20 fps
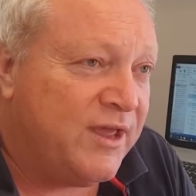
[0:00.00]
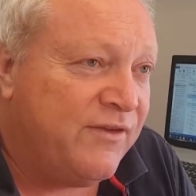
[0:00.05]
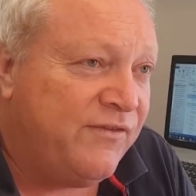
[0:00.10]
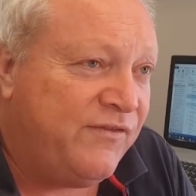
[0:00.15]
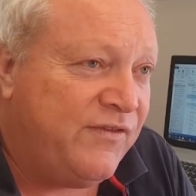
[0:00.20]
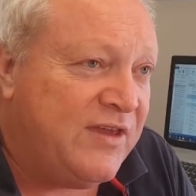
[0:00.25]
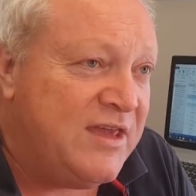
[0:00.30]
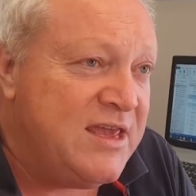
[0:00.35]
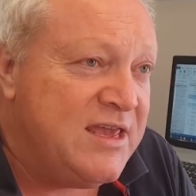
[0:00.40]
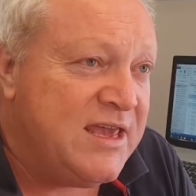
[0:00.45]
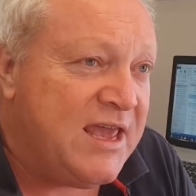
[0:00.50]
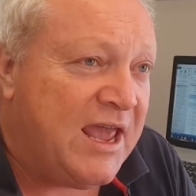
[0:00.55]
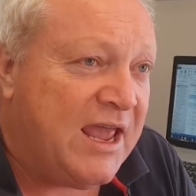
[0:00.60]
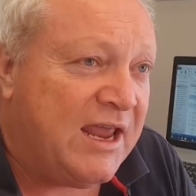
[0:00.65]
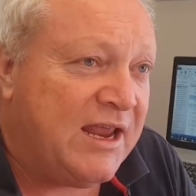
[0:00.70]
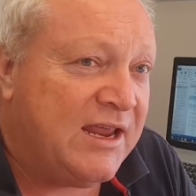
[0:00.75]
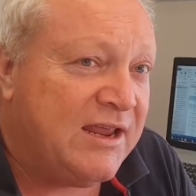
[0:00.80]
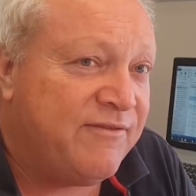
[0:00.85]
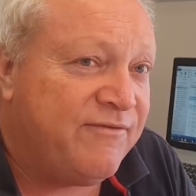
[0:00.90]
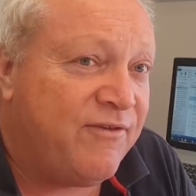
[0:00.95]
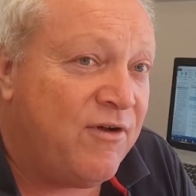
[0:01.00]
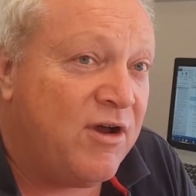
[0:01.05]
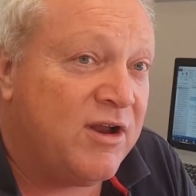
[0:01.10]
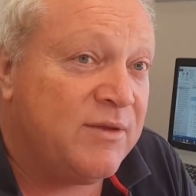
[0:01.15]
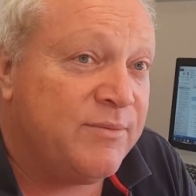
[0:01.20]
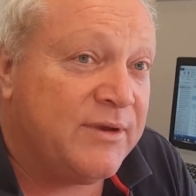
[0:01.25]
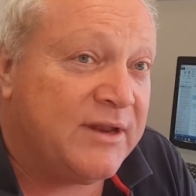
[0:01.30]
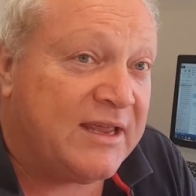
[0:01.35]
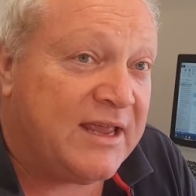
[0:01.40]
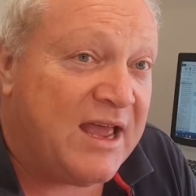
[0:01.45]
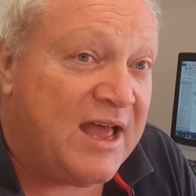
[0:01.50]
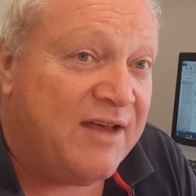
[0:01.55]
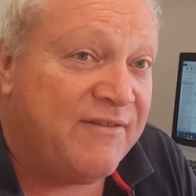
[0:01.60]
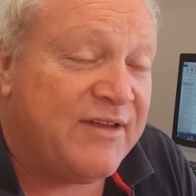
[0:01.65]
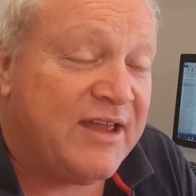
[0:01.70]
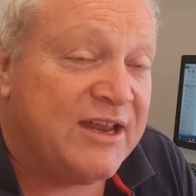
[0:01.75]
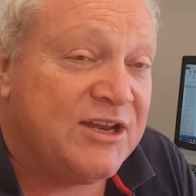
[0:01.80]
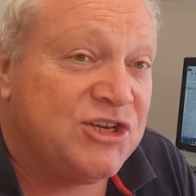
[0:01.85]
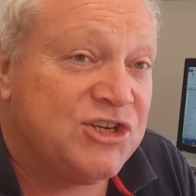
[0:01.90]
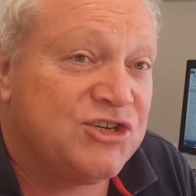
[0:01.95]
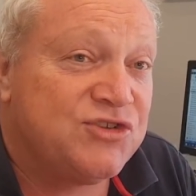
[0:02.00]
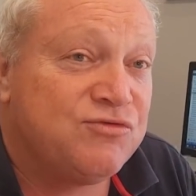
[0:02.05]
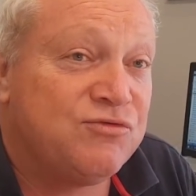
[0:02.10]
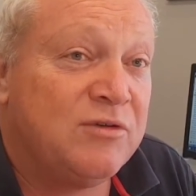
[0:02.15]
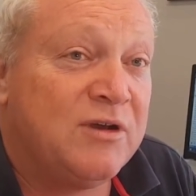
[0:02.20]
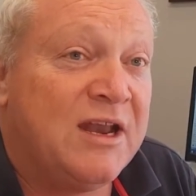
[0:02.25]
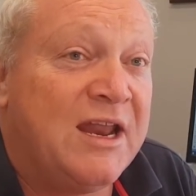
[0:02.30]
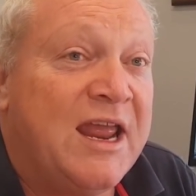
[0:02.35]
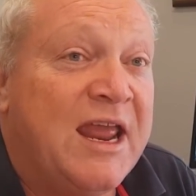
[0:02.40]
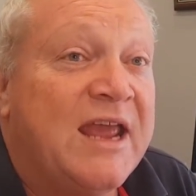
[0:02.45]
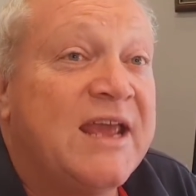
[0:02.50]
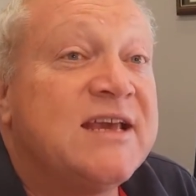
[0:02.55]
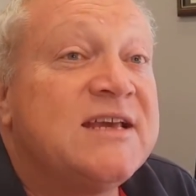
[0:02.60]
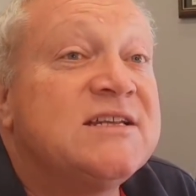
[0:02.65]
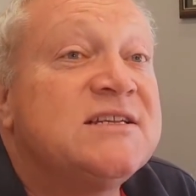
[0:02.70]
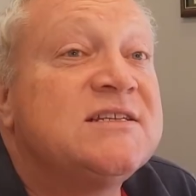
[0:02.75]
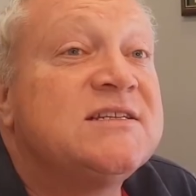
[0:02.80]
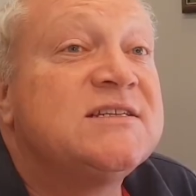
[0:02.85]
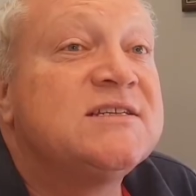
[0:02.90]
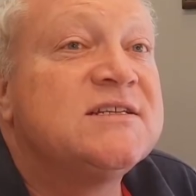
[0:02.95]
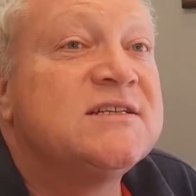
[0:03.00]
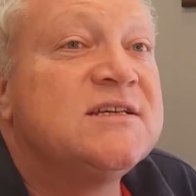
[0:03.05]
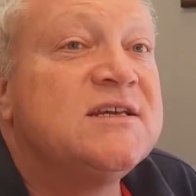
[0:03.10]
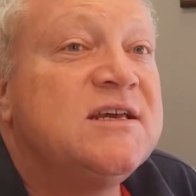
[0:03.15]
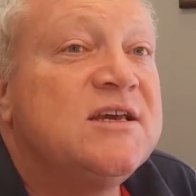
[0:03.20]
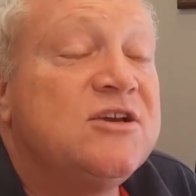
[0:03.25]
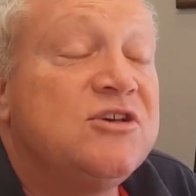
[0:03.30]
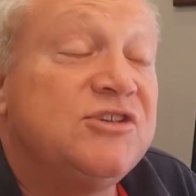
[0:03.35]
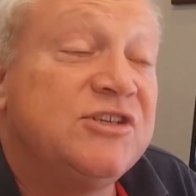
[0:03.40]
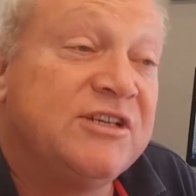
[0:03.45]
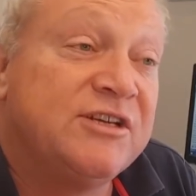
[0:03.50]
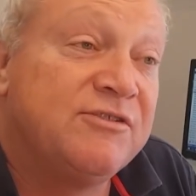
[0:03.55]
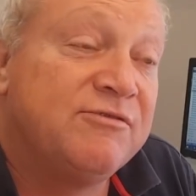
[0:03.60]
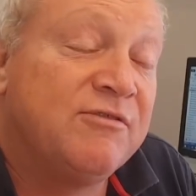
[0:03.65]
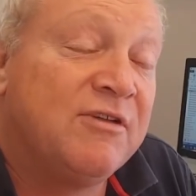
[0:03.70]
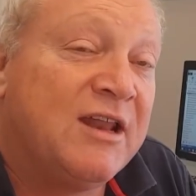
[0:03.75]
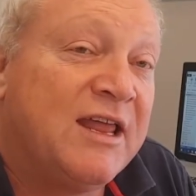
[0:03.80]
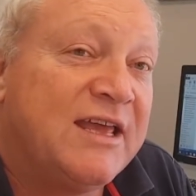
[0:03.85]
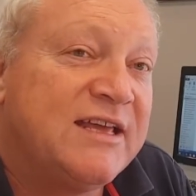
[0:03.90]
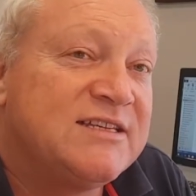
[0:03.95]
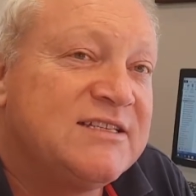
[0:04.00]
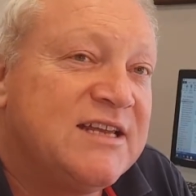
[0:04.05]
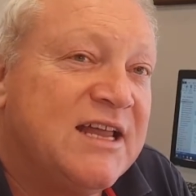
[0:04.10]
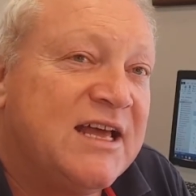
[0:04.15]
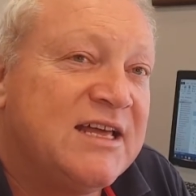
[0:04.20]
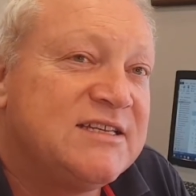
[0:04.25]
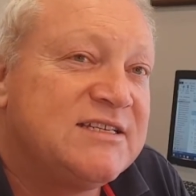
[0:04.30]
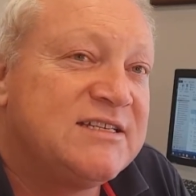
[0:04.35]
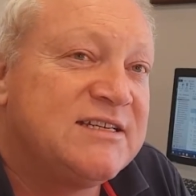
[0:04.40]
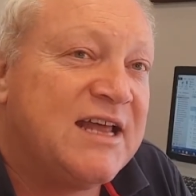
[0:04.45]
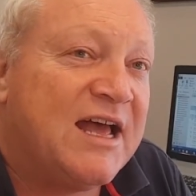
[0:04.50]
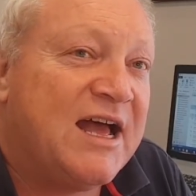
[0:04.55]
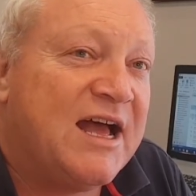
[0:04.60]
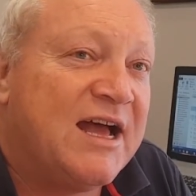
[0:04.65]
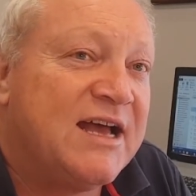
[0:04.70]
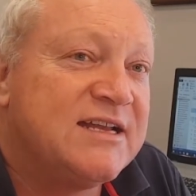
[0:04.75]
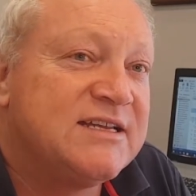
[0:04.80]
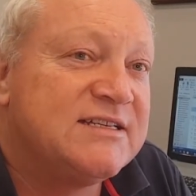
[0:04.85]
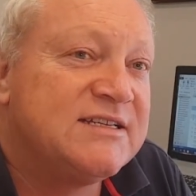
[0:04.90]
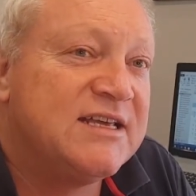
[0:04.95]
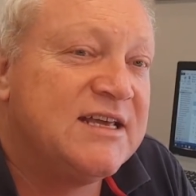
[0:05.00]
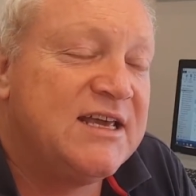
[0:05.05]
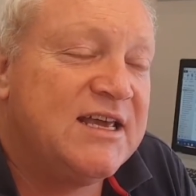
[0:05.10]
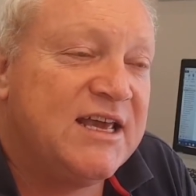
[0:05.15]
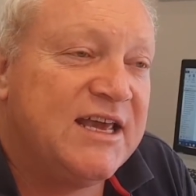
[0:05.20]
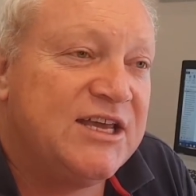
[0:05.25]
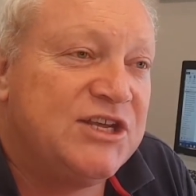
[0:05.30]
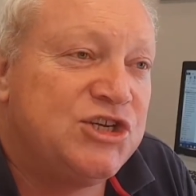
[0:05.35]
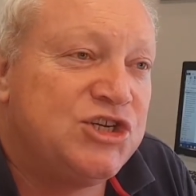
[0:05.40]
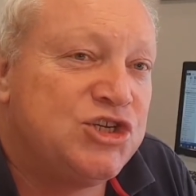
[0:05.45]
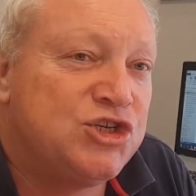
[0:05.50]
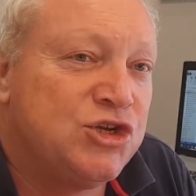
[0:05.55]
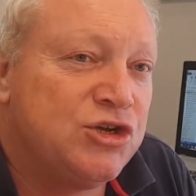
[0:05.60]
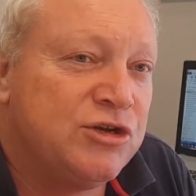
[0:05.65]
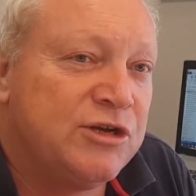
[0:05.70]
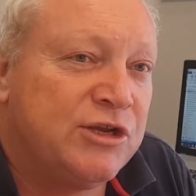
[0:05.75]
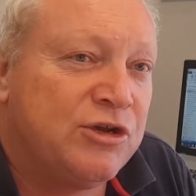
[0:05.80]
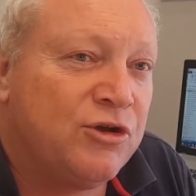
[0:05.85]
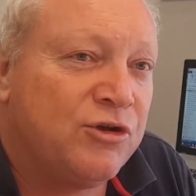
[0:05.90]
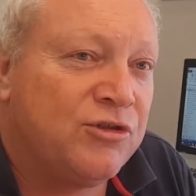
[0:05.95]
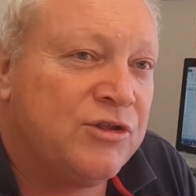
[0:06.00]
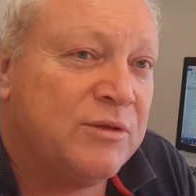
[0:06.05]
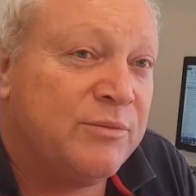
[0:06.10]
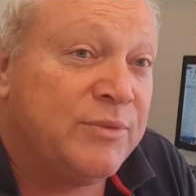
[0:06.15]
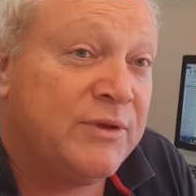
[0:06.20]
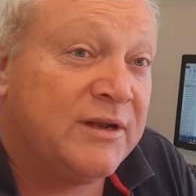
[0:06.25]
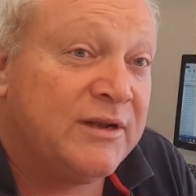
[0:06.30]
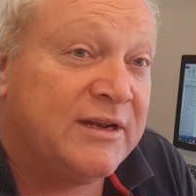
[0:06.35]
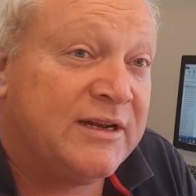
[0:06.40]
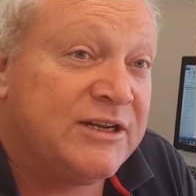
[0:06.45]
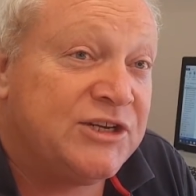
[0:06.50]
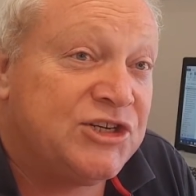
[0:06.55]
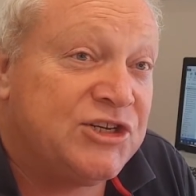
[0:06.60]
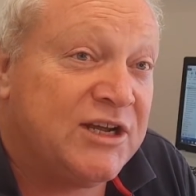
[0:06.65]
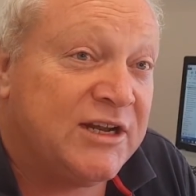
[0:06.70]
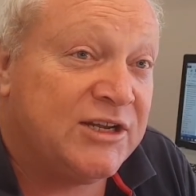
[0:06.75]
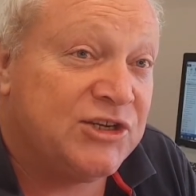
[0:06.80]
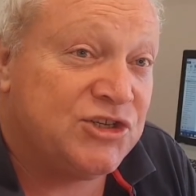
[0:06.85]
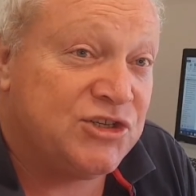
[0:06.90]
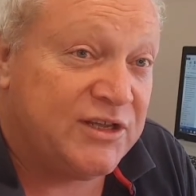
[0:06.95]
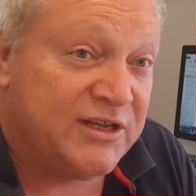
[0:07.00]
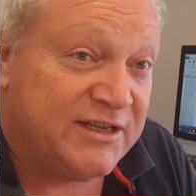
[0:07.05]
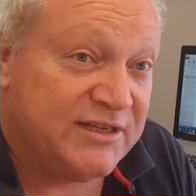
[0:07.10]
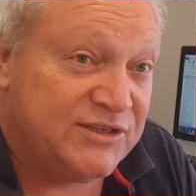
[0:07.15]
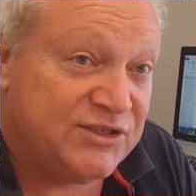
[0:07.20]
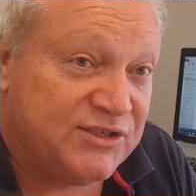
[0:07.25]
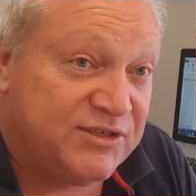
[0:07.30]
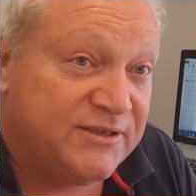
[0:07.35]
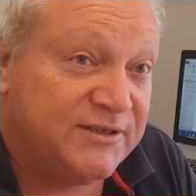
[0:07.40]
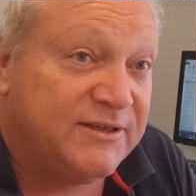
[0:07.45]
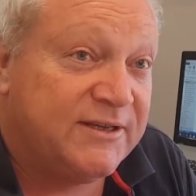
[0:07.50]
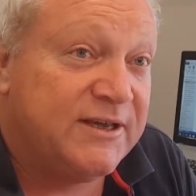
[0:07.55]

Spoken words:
If he can find a bit of cover and just relax, because he didn't relax last start, he's certainly got the ability to challenge these.